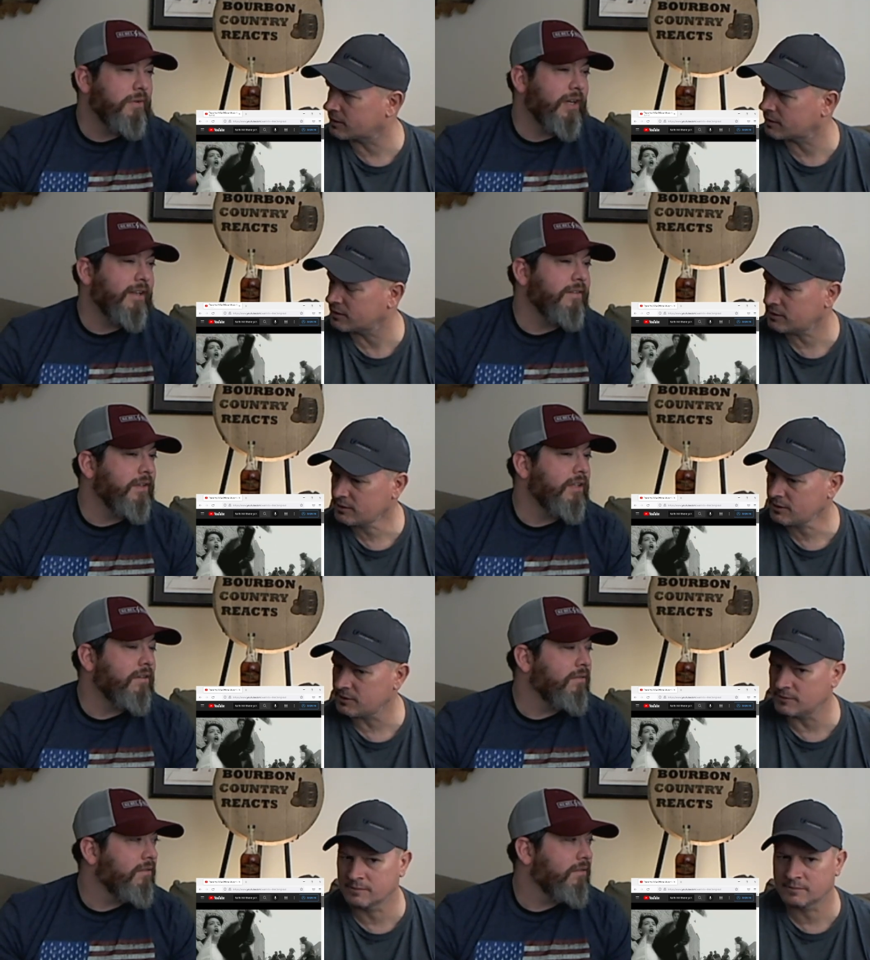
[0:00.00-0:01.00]
Speaker 1: can't hide the
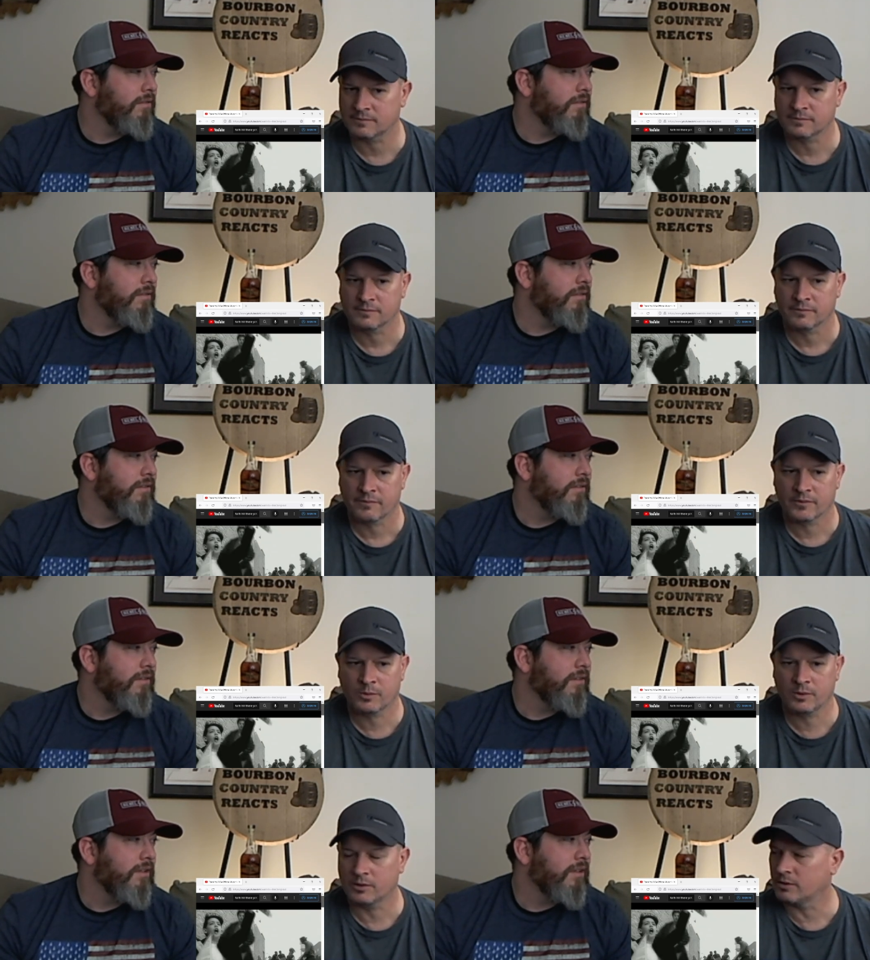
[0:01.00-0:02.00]
video.
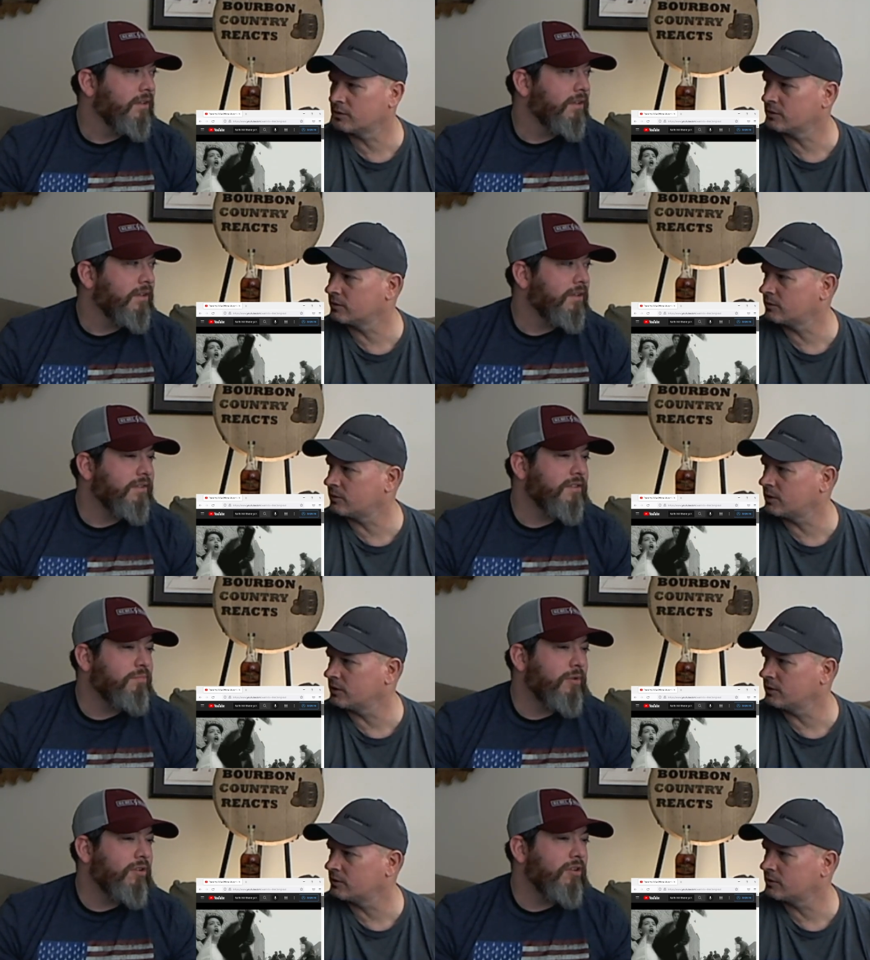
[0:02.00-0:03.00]
Oh, why?
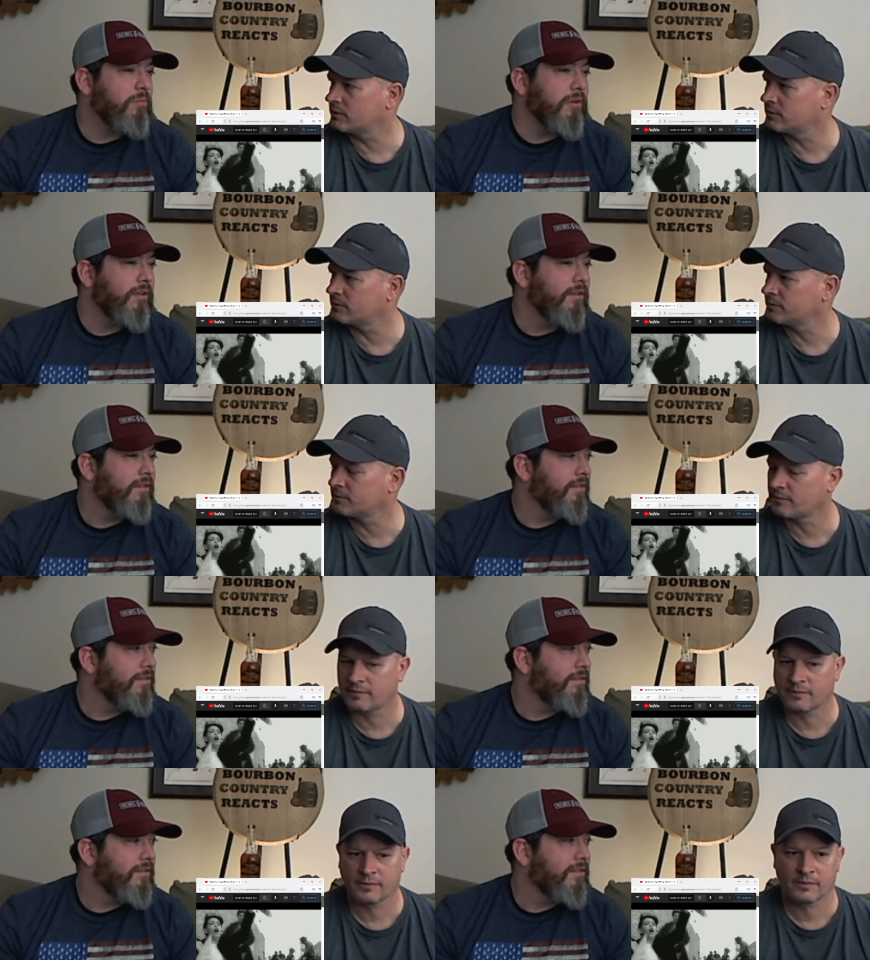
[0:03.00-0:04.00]
It's Pearl Harbor.
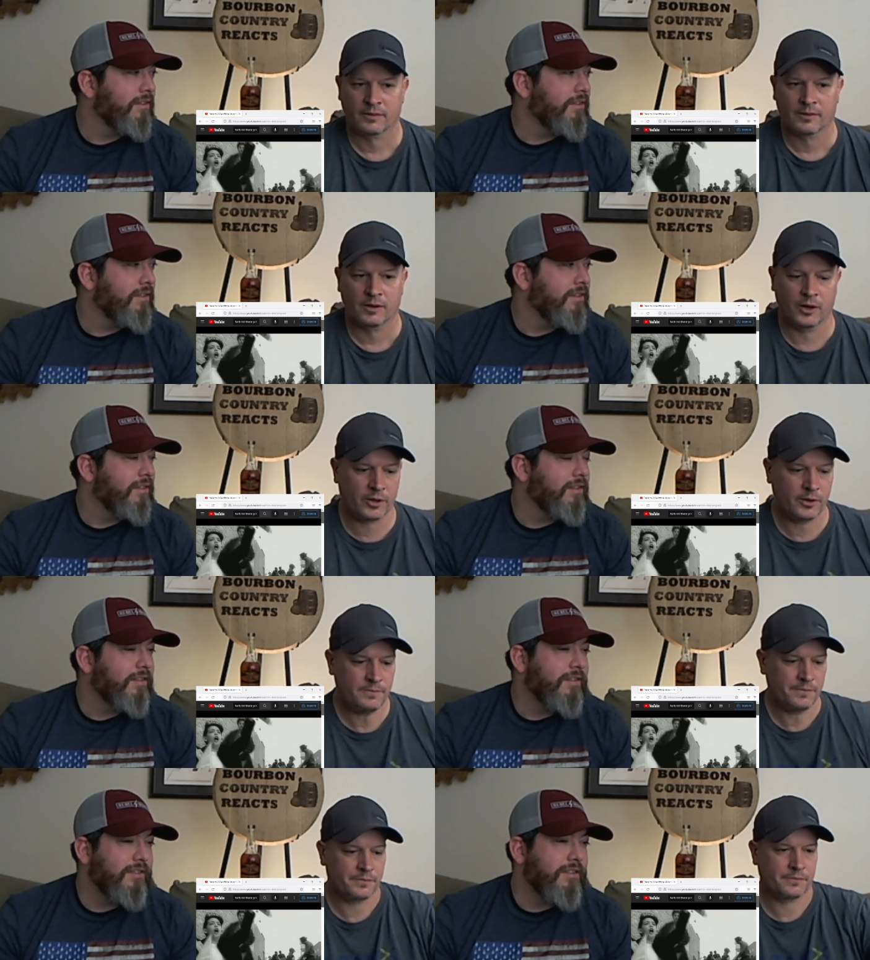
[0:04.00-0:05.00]
Okay.
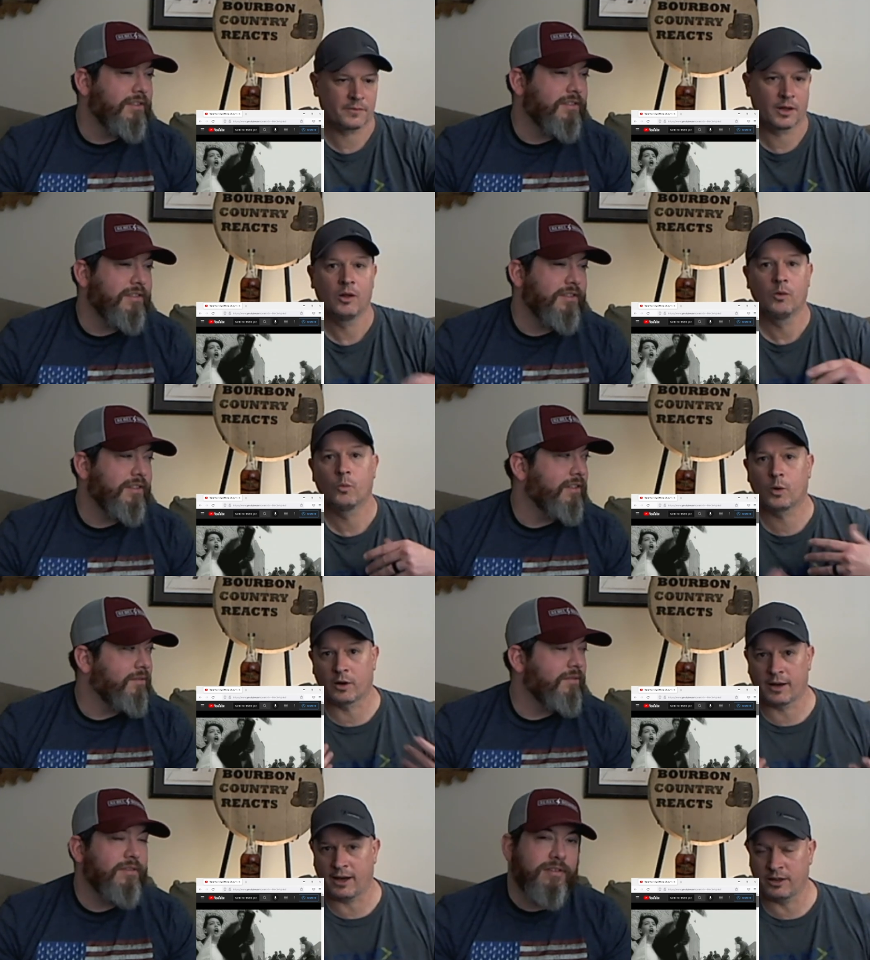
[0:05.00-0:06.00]
Just
Speaker 2: we're
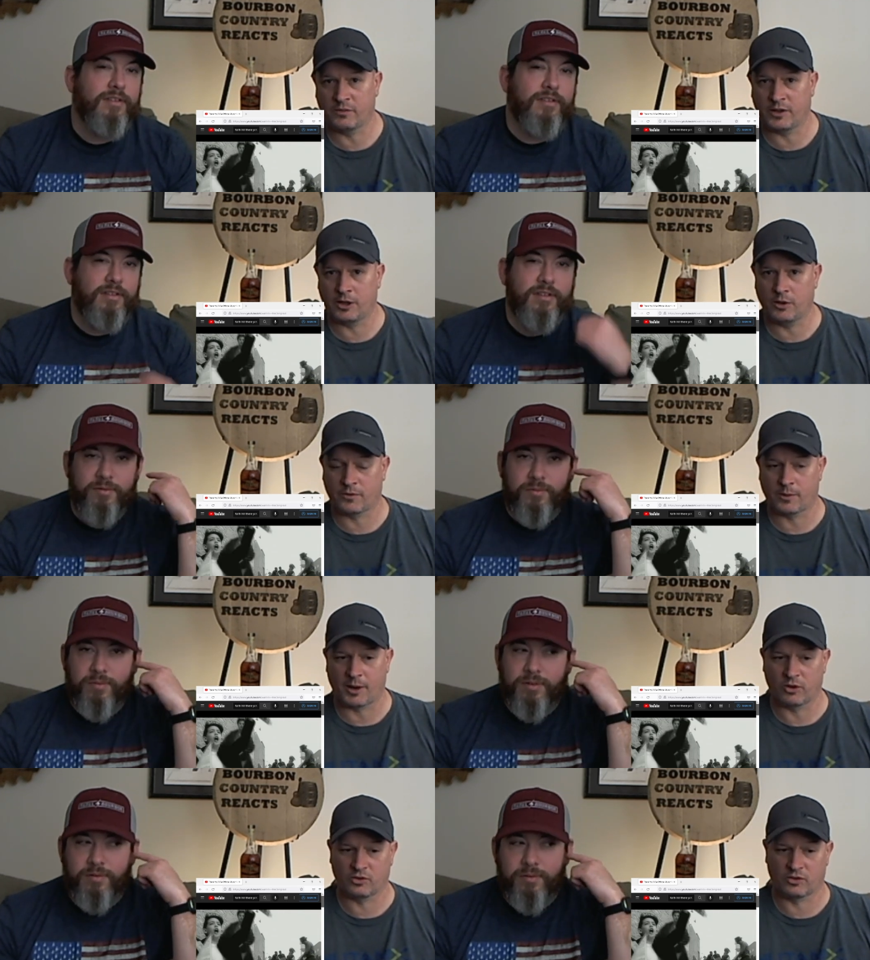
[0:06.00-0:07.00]
gonna hide the video from
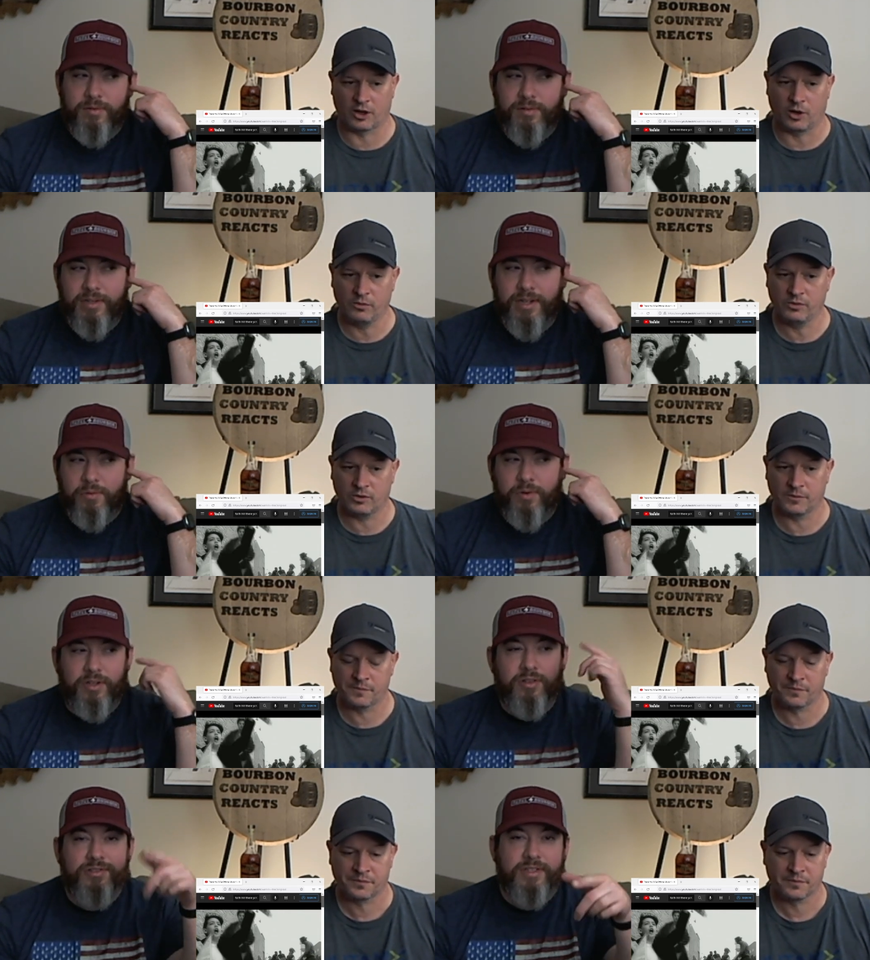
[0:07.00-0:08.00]
ourselves. Yeah,
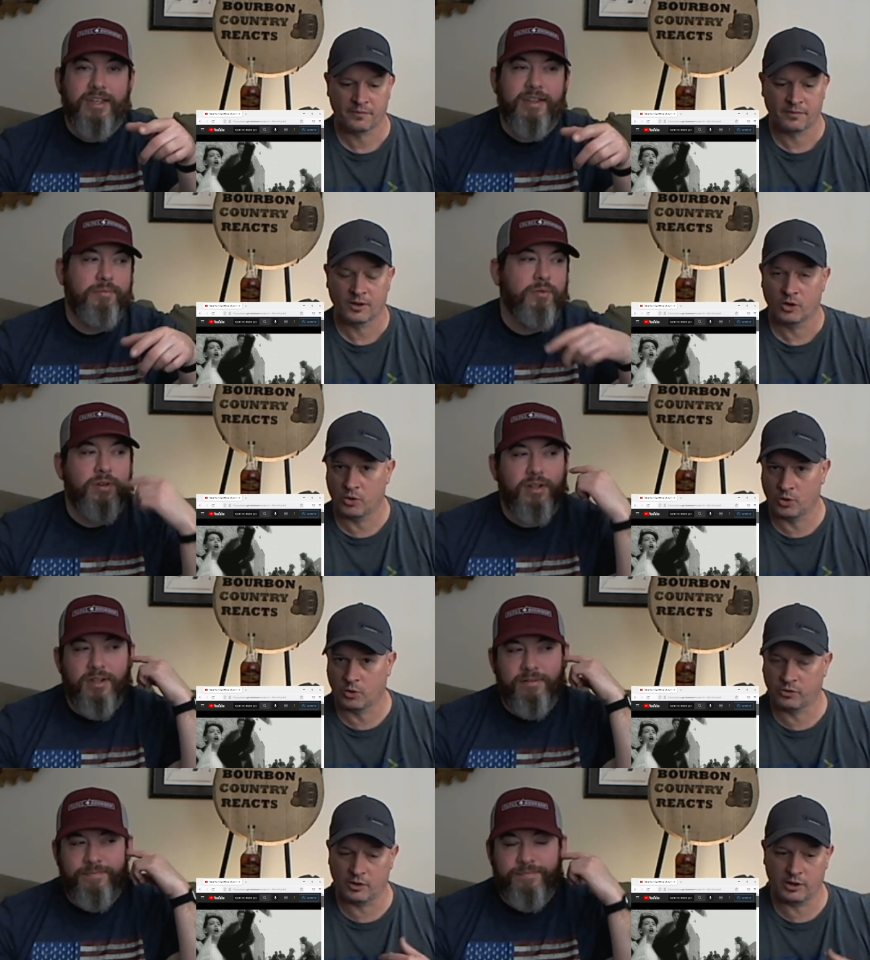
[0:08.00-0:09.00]
Speaker 1: you'll see it, but we're you'll gonna,
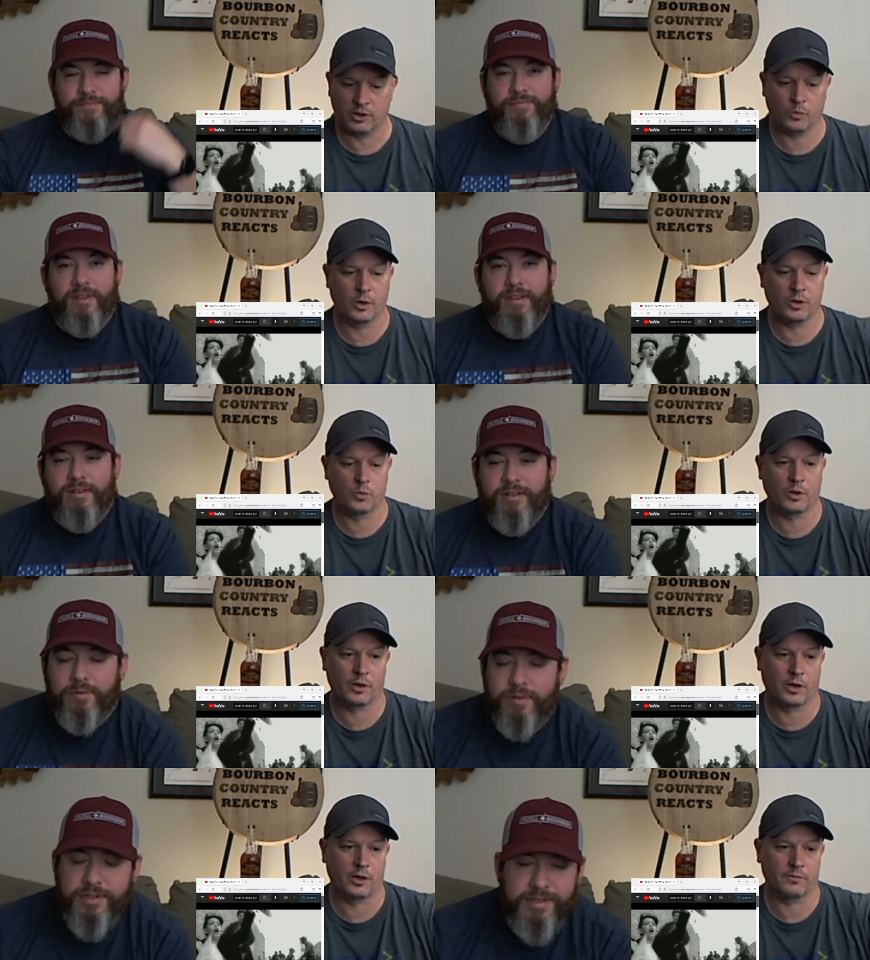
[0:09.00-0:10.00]
see
Speaker 2: it. We will
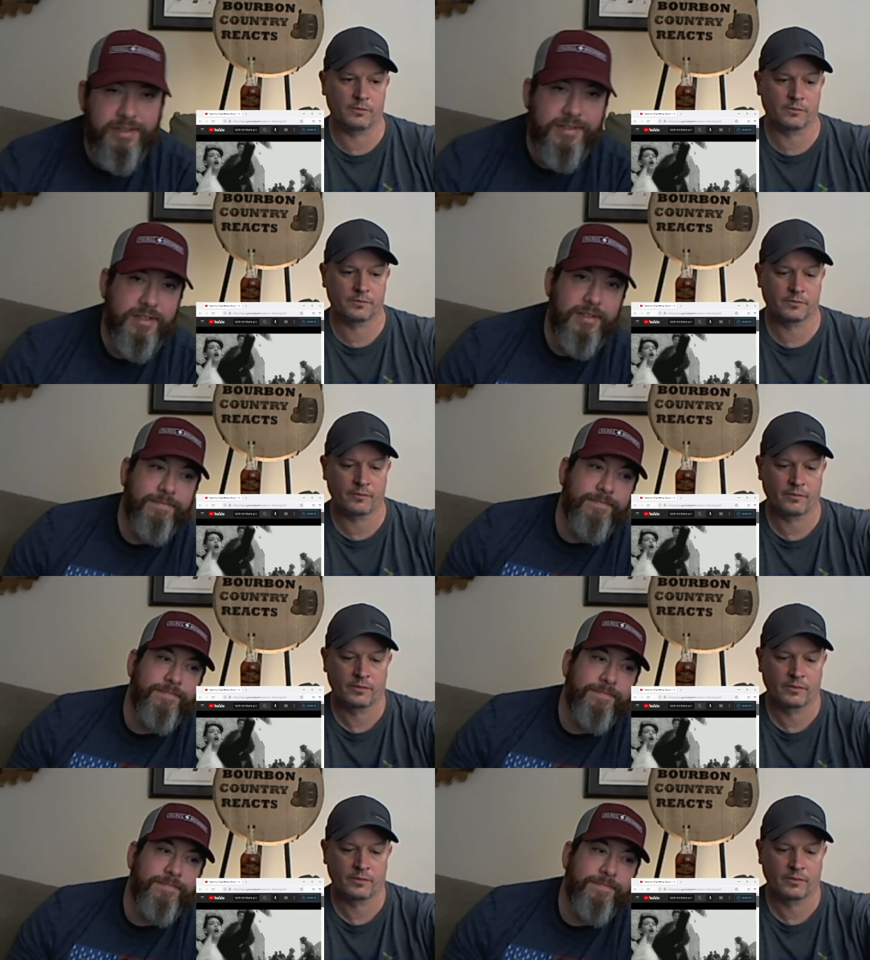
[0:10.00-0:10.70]
not. We're just listening.